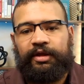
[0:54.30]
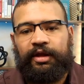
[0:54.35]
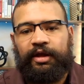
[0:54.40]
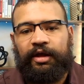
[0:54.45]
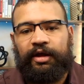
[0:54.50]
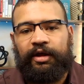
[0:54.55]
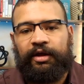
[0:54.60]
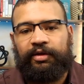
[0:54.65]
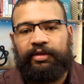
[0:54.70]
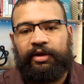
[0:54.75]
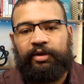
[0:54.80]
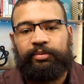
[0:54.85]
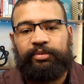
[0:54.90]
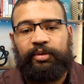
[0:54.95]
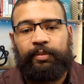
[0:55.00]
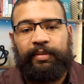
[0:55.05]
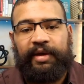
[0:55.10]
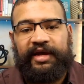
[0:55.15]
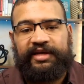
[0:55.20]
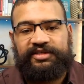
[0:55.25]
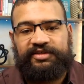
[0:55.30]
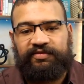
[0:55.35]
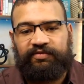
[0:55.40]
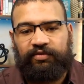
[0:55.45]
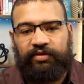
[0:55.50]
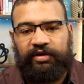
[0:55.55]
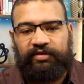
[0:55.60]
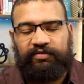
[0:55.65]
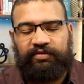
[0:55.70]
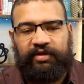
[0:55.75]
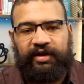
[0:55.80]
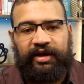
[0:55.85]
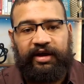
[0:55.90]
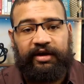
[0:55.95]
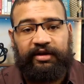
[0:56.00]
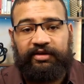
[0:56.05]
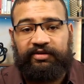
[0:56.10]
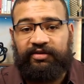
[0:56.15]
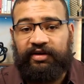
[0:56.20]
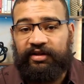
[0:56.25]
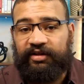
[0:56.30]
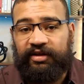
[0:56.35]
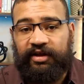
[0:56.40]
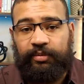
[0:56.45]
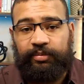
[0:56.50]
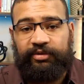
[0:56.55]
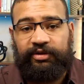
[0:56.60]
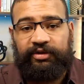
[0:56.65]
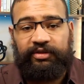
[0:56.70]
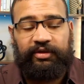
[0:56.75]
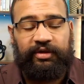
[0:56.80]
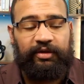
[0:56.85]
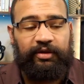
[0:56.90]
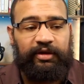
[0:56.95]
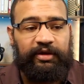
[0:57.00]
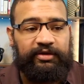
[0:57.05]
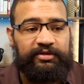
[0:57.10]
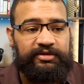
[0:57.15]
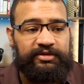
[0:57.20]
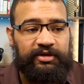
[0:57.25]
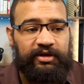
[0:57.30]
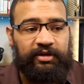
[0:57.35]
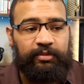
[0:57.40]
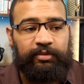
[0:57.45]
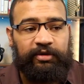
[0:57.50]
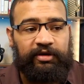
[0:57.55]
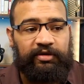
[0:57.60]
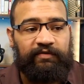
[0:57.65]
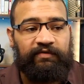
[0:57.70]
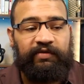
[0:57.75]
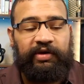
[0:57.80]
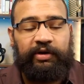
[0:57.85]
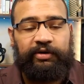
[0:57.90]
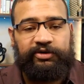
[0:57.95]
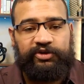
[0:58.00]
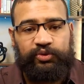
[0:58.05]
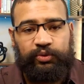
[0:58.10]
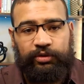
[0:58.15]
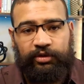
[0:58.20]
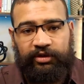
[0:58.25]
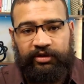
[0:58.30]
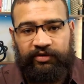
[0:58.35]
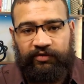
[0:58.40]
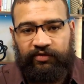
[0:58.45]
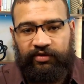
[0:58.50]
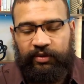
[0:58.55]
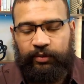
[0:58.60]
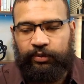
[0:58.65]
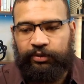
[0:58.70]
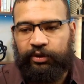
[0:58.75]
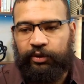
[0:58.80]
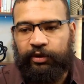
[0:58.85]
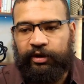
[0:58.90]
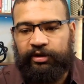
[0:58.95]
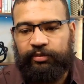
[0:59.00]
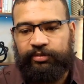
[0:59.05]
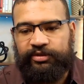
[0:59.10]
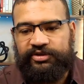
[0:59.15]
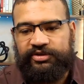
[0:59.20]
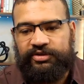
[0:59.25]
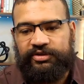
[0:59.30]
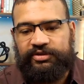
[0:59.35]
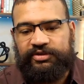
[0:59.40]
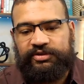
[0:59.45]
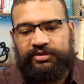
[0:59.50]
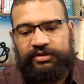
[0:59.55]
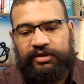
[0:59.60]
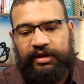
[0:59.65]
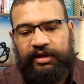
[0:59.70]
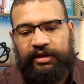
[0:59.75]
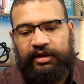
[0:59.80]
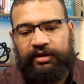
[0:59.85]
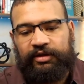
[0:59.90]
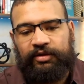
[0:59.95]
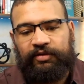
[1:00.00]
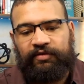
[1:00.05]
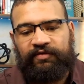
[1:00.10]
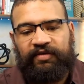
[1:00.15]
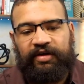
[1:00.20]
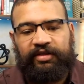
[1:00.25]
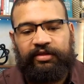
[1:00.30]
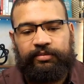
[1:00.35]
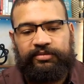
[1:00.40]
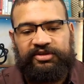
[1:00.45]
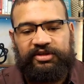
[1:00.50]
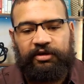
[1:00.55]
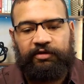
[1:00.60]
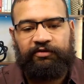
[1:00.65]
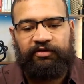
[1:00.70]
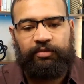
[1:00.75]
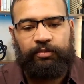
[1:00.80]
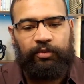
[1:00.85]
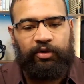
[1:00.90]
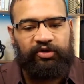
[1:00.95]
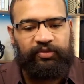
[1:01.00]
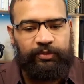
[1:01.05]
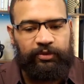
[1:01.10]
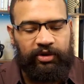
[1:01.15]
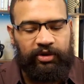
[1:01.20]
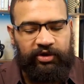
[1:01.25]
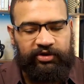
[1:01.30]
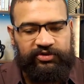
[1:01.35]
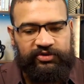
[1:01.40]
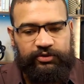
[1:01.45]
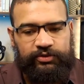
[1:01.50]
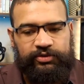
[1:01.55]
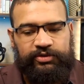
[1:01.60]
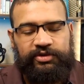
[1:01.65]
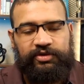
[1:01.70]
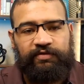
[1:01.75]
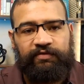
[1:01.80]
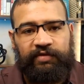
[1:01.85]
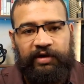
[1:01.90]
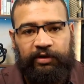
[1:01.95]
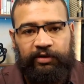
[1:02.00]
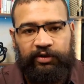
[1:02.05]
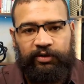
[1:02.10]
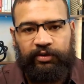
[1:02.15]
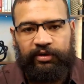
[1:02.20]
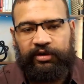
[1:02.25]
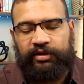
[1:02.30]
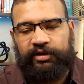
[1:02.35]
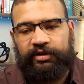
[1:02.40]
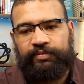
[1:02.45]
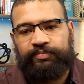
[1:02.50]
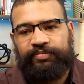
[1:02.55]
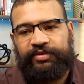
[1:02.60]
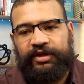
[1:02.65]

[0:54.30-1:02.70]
Uh, that would be a massive red flag in a title company that is going to be very short lived and will go out of business and find themselves in multiple lawsuits very quickly.